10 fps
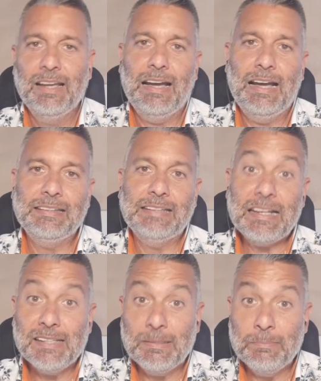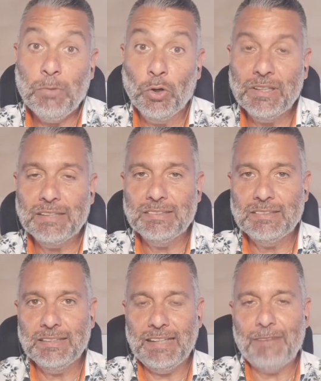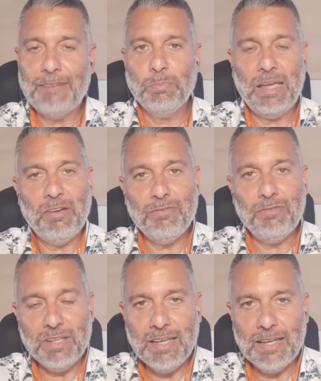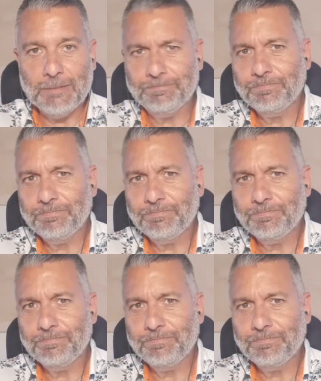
and that's the money that they have to pay him every year.